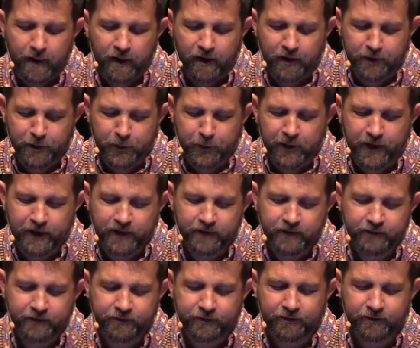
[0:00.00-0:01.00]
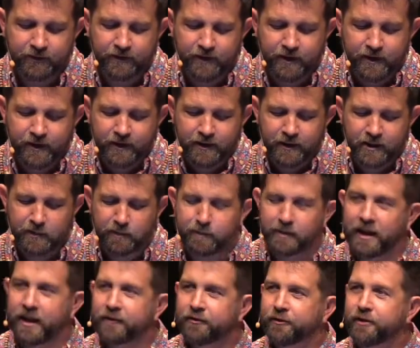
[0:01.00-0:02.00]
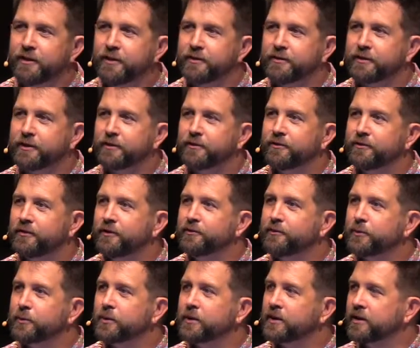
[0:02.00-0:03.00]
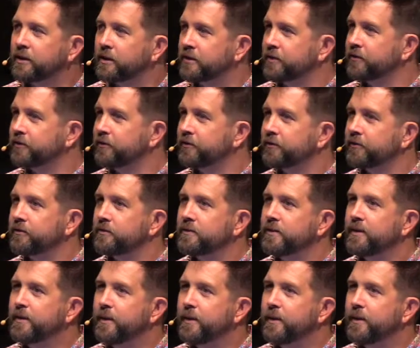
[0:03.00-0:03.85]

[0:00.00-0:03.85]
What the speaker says: Otherwise, the blessing turns into a curse.